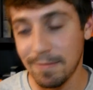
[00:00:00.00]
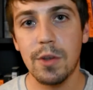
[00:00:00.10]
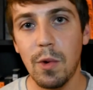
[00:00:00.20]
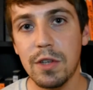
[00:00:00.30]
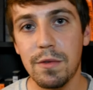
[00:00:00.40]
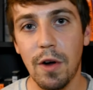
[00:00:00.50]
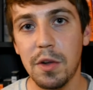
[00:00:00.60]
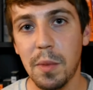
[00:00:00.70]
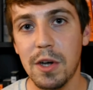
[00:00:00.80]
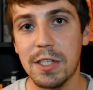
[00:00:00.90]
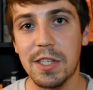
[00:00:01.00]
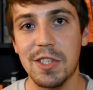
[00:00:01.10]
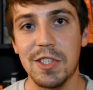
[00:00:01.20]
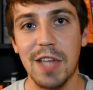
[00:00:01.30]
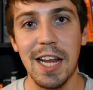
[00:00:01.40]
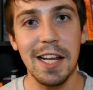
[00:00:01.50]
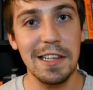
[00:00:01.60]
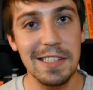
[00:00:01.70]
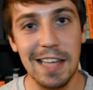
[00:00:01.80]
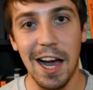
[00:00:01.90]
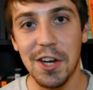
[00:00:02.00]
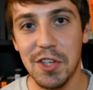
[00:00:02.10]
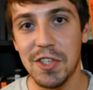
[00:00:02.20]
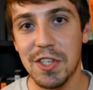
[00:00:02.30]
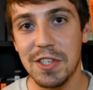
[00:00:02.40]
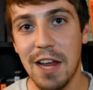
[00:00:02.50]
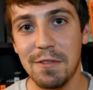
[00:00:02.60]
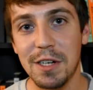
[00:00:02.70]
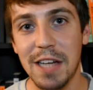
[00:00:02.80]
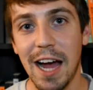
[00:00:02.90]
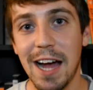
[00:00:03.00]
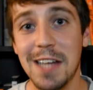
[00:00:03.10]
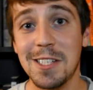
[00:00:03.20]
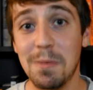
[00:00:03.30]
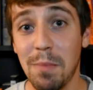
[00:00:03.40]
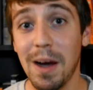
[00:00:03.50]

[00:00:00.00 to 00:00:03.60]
So once Valdemar is in this state, his consciousness never dies,